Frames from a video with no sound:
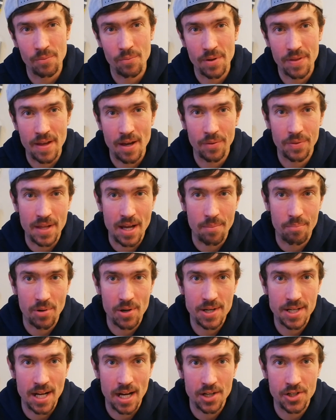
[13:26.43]
Even without
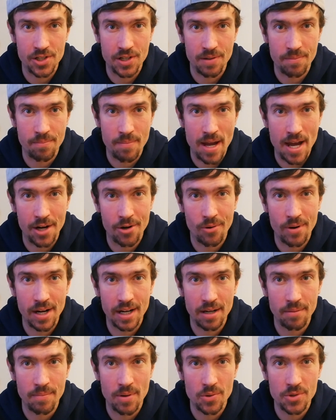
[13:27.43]
that protection
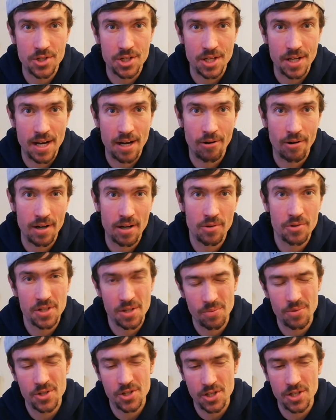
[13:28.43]
mattering in most
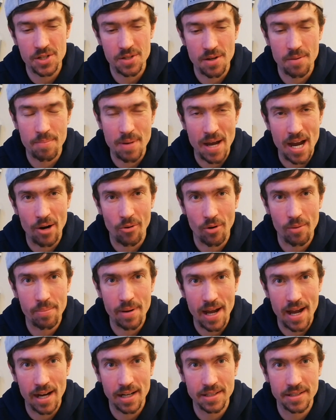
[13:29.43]
scenarios, it was just a
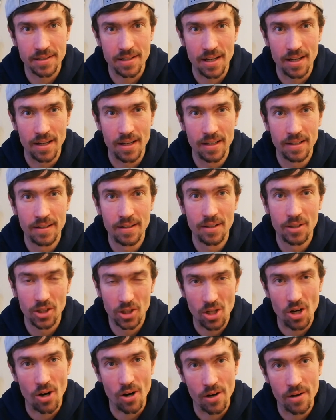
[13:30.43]
power-packed
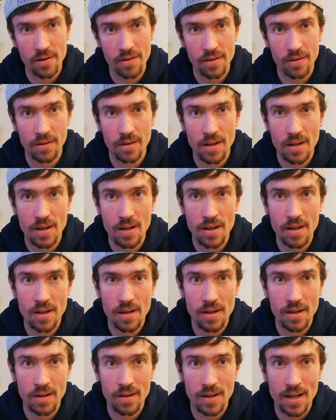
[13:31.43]
card.
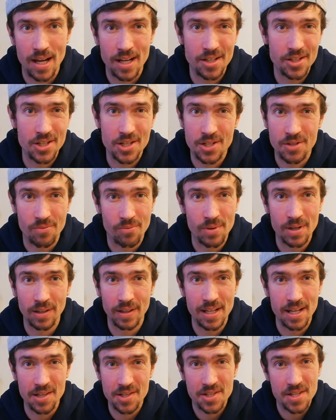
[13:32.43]
And just
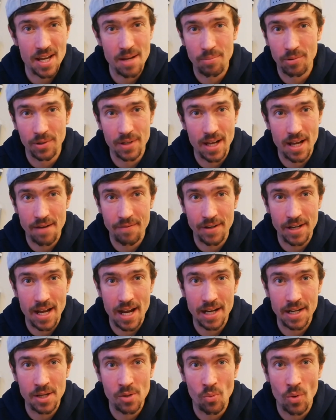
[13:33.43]
really a staple to have
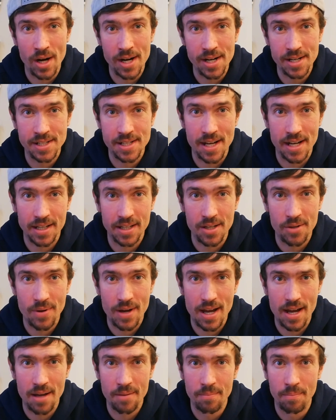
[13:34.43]
in any white deck
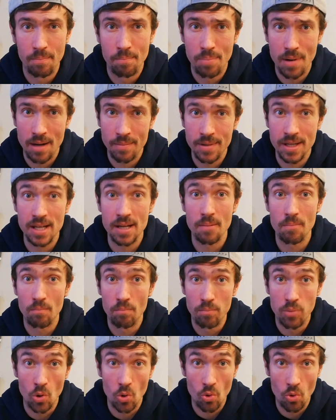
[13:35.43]
you had, Bobby
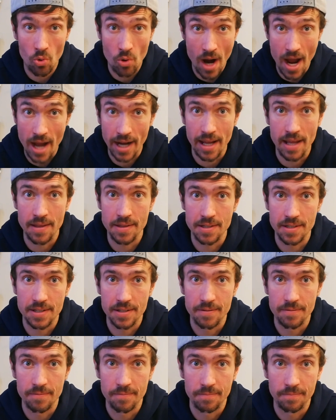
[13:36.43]

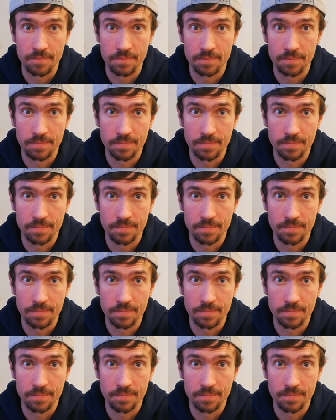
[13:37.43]
Brackens.